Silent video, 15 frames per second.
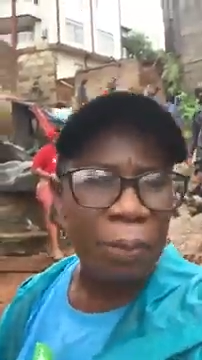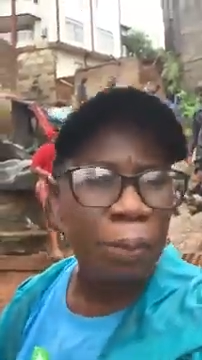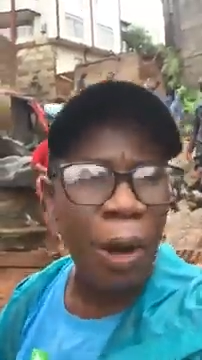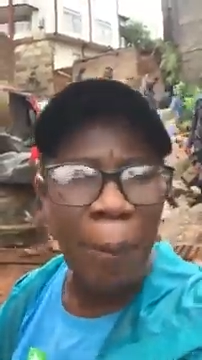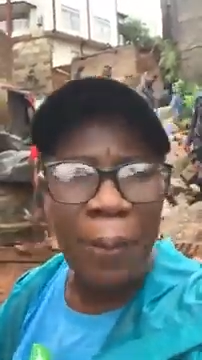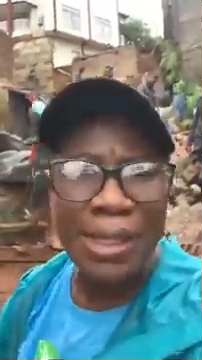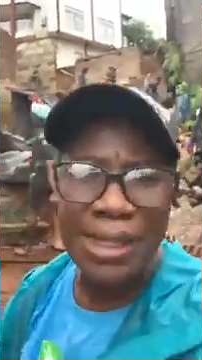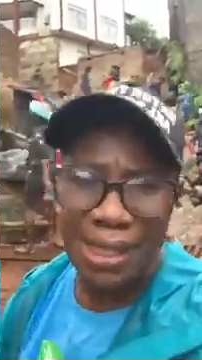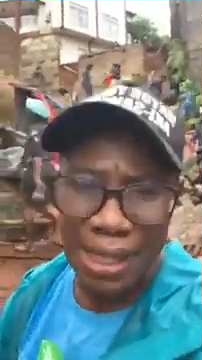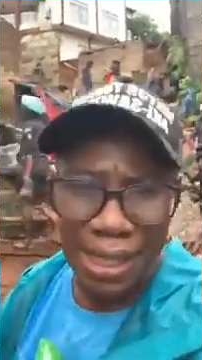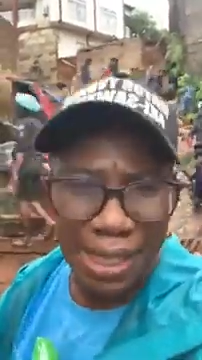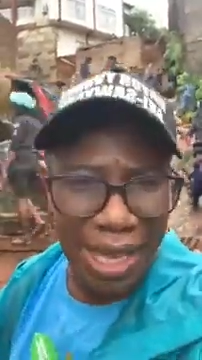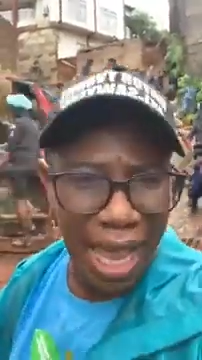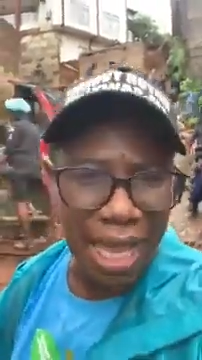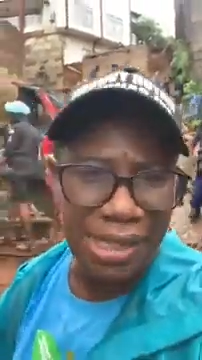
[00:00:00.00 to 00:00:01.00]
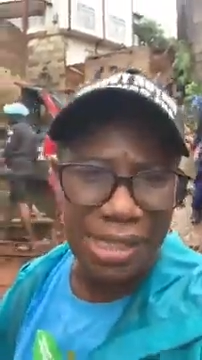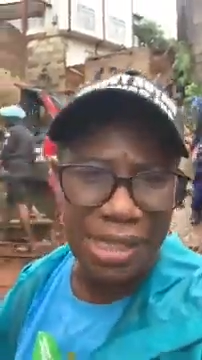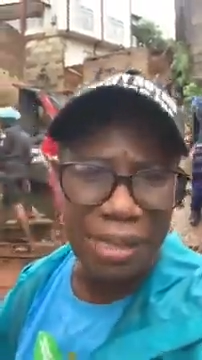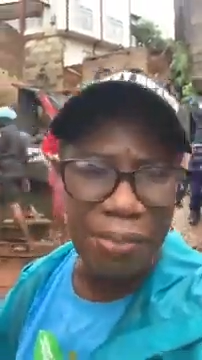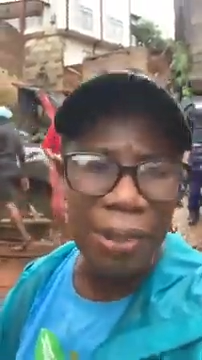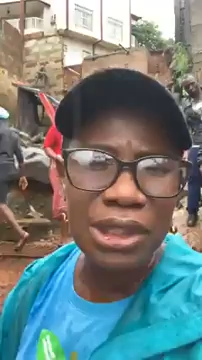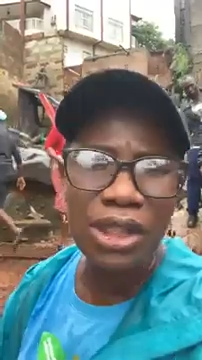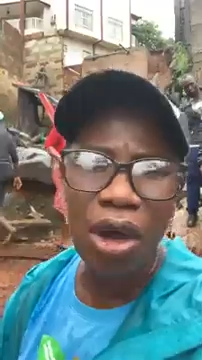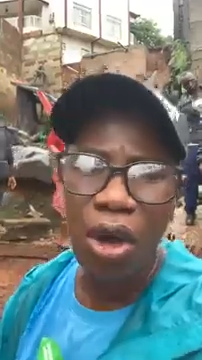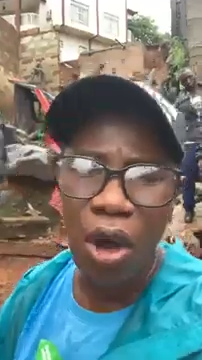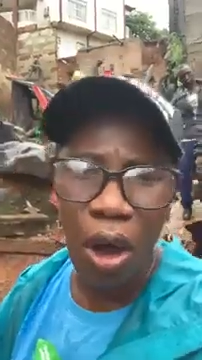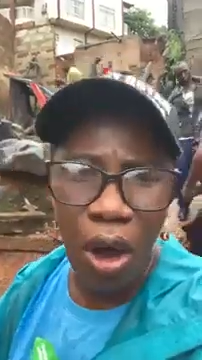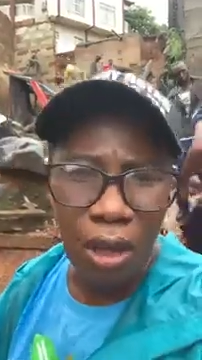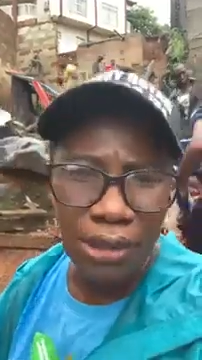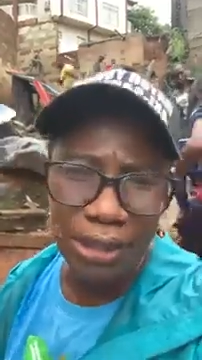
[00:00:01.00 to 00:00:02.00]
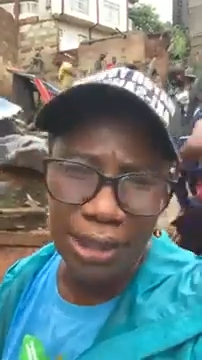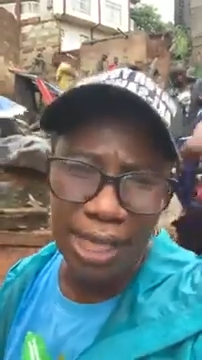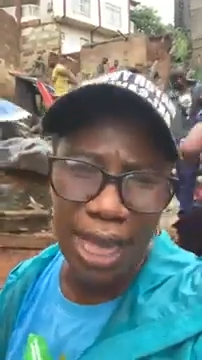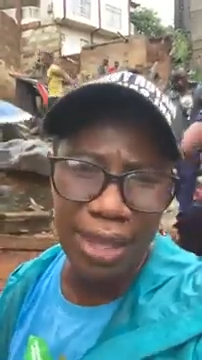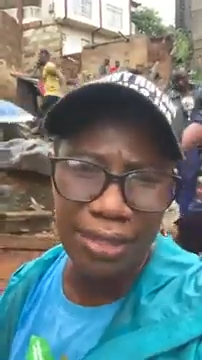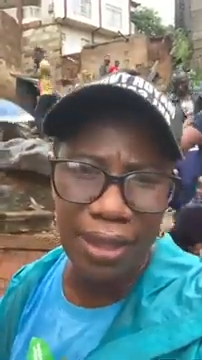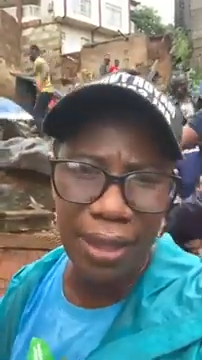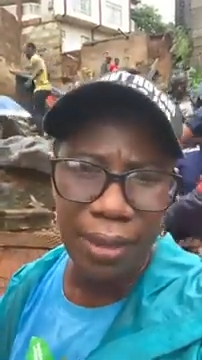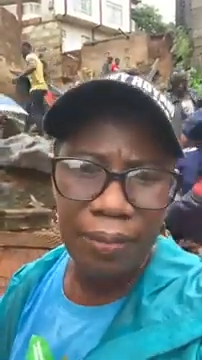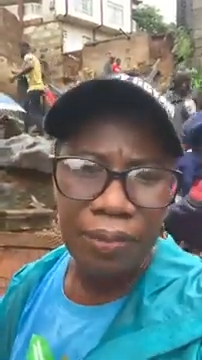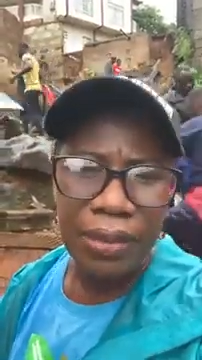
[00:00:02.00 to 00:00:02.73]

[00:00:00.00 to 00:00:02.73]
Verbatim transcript: Property, yes, but all together.